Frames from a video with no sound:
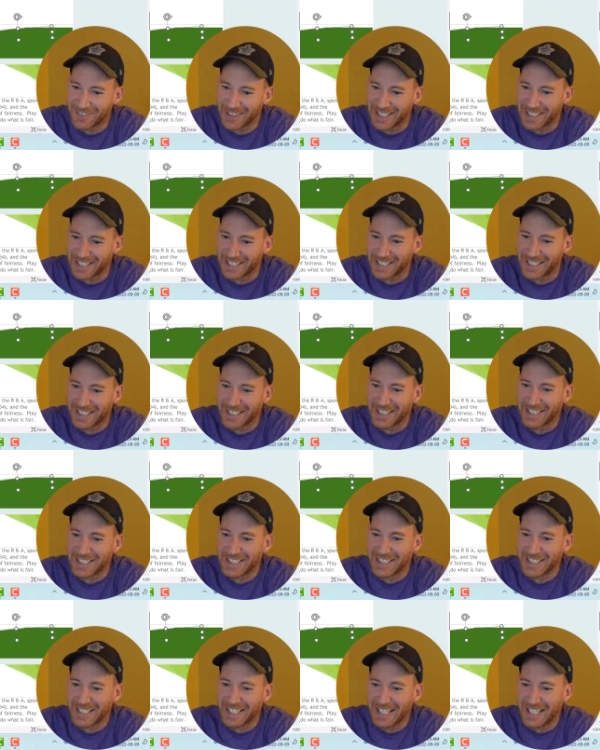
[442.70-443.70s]
but
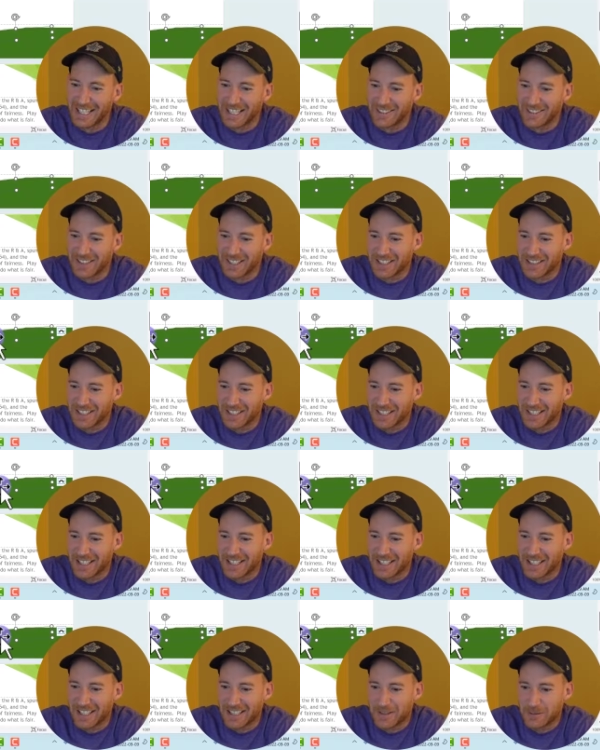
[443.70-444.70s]
anyways,
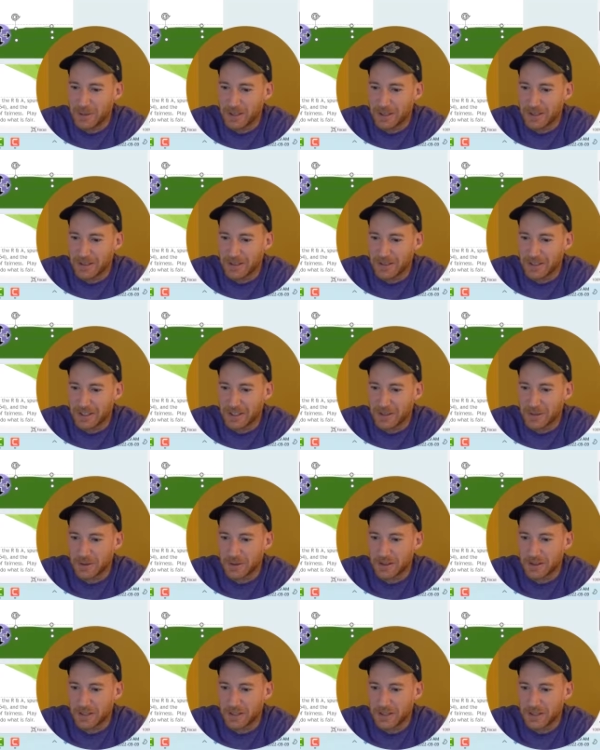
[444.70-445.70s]
I could be here all day
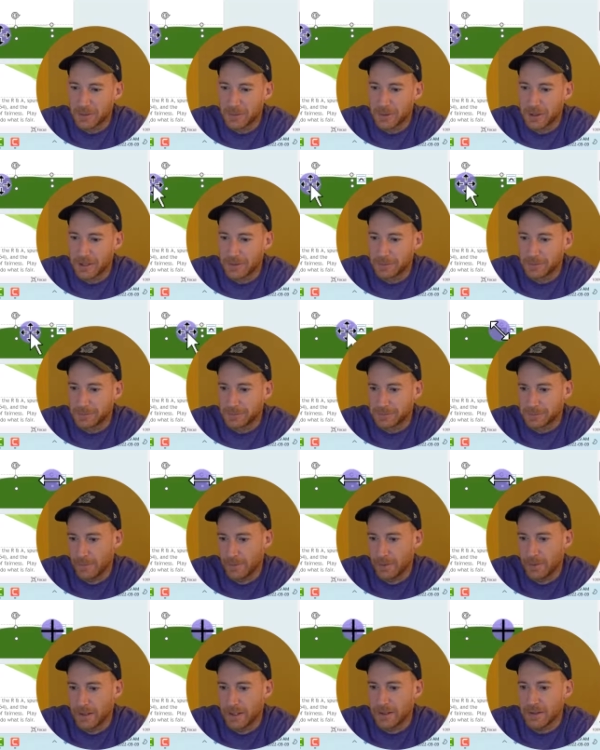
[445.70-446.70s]
doing this, but
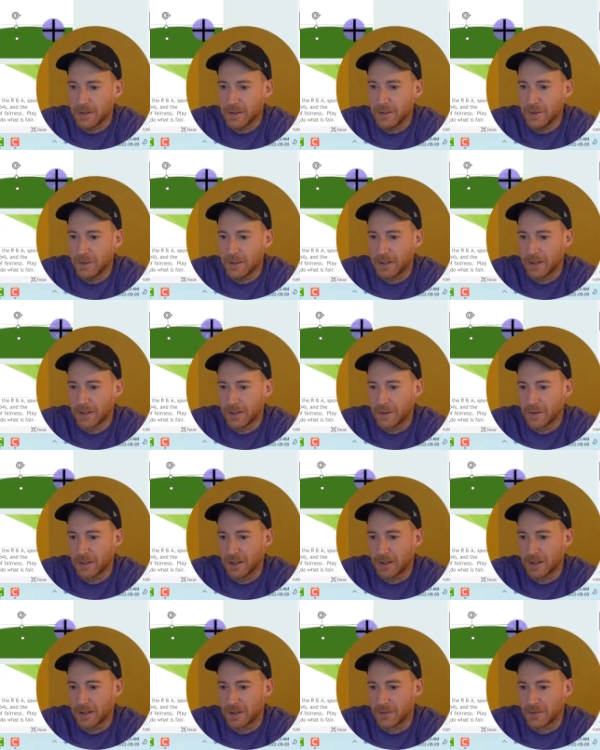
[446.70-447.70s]
that's how you kind of
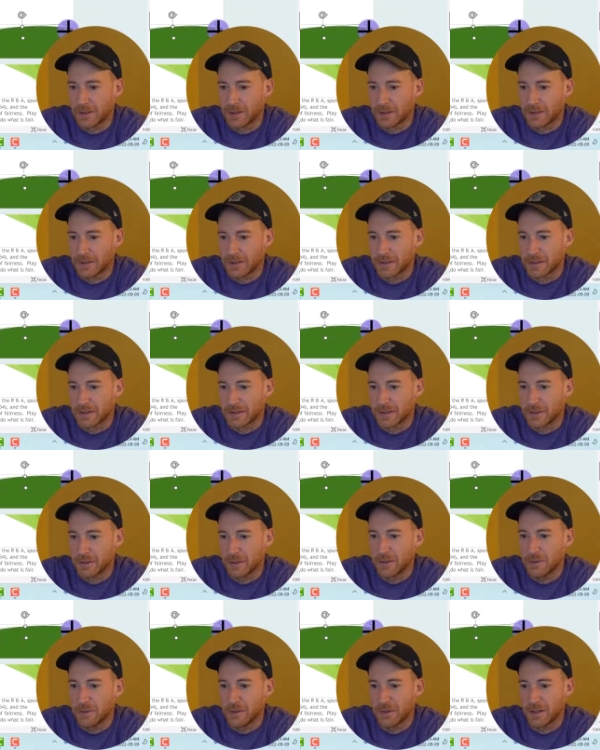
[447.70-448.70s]
create kind of just uh,
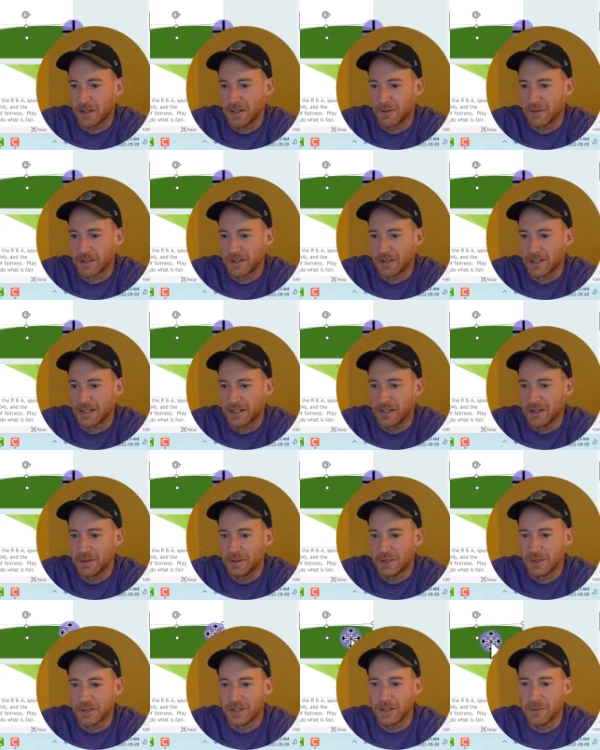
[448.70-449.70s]
your own creative design
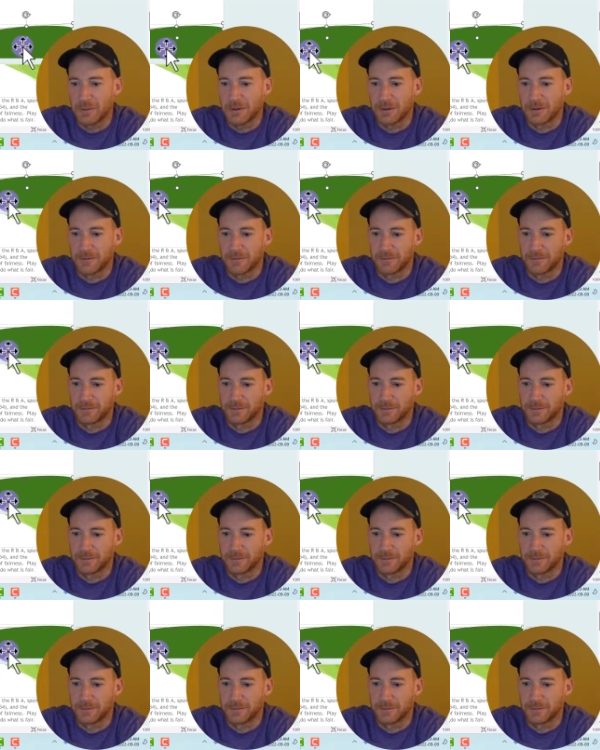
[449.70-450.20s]
using shapes.